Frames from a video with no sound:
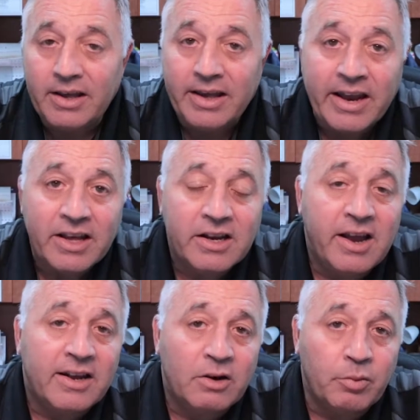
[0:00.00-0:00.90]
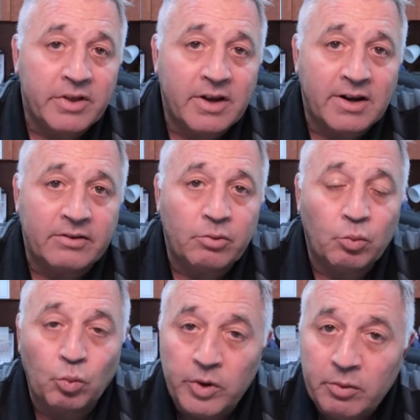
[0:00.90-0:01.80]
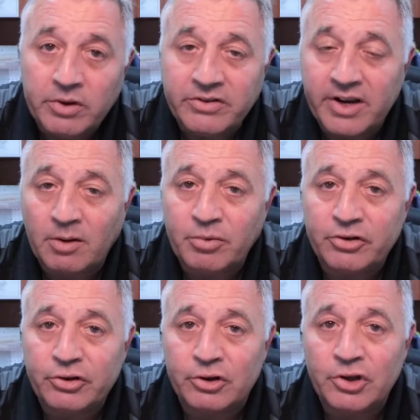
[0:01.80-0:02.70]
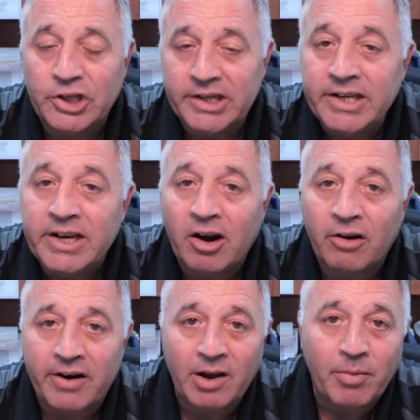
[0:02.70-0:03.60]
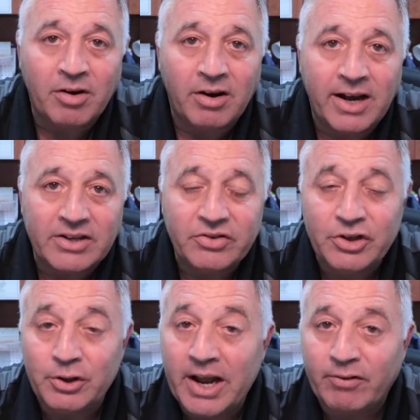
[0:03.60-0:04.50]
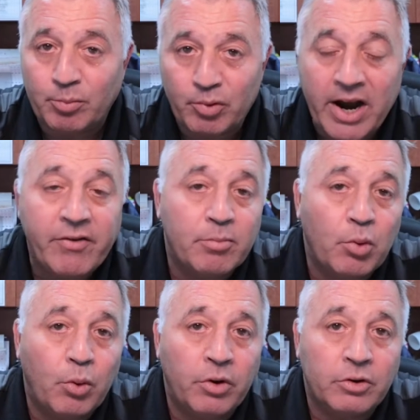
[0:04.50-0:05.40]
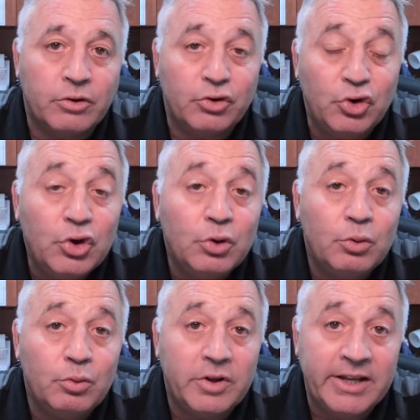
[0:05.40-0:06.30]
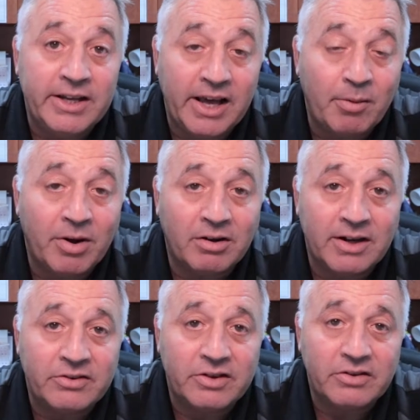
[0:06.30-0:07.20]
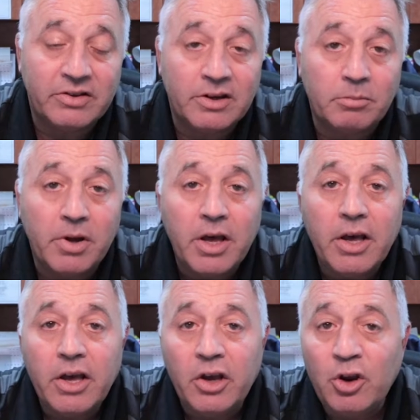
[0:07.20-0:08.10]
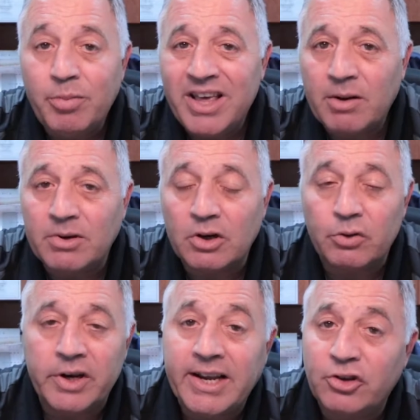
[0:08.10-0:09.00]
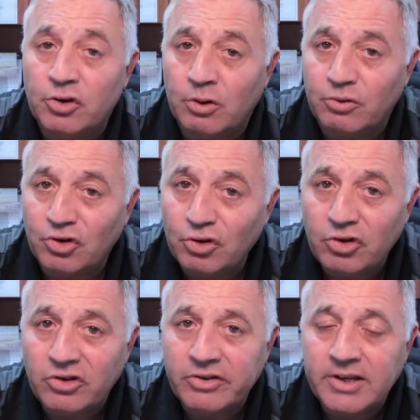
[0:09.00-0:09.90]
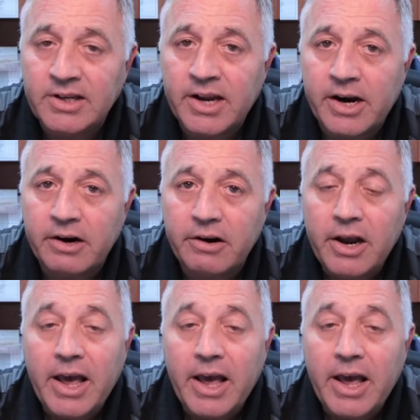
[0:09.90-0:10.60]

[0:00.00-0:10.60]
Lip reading: getting connected with us, we would set up your search in our MLS. You'd have a private portal to the MLS system. You'd be able to create your own searches in there.